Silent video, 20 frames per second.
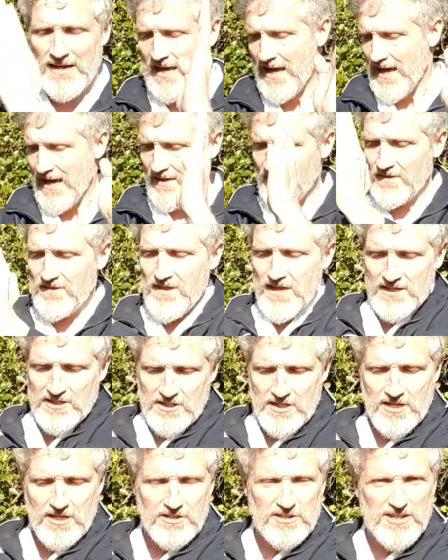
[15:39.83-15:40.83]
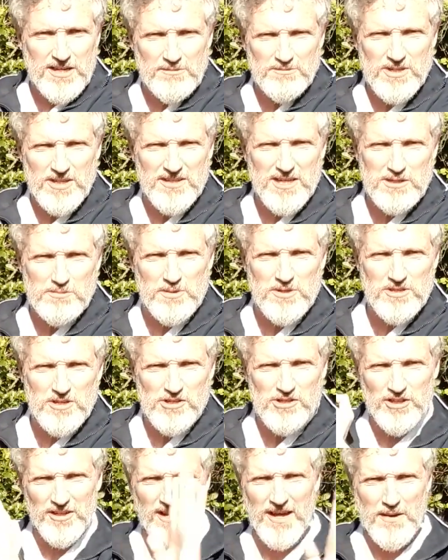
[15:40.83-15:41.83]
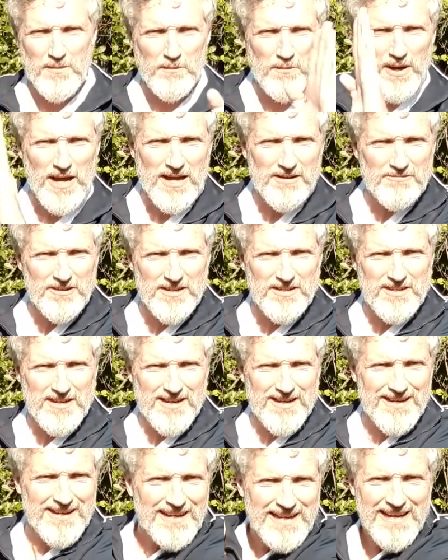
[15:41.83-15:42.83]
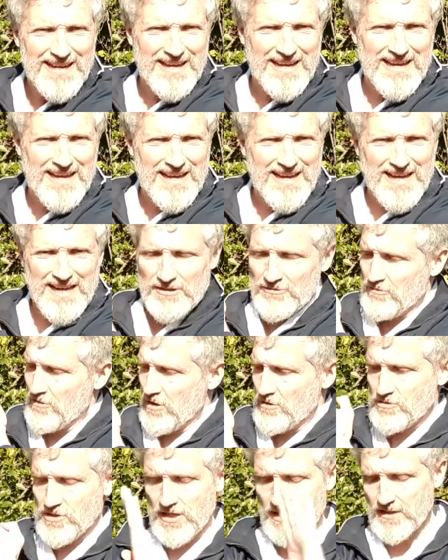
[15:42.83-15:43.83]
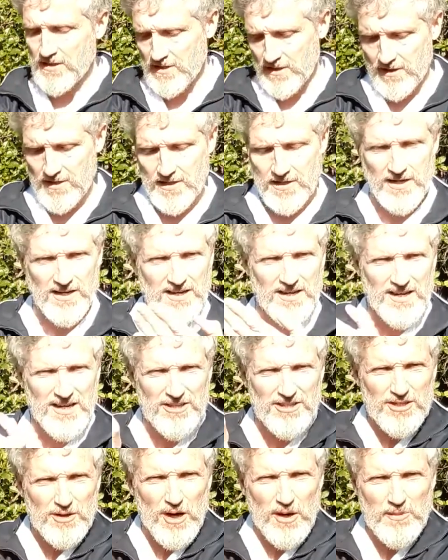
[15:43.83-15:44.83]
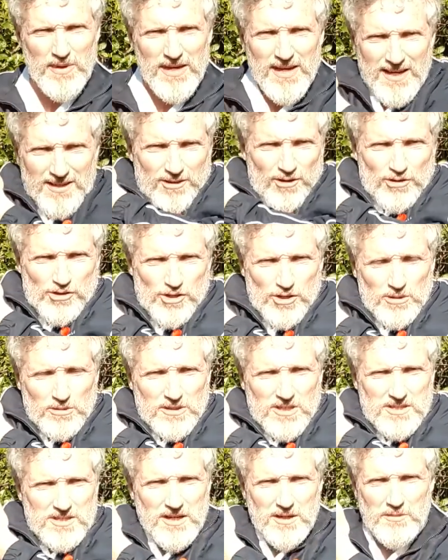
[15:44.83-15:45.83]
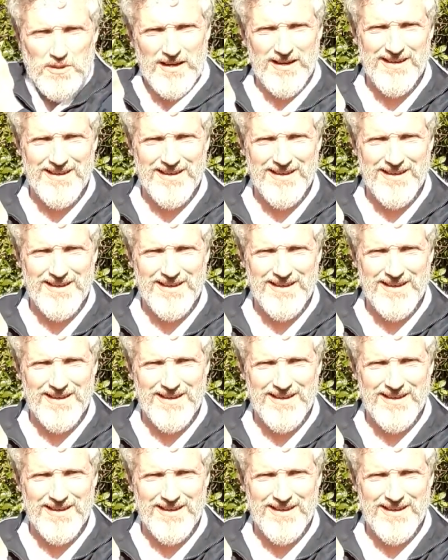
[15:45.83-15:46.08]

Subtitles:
And this has come to this position, parried and rotated. So I'm here, not shoulders up.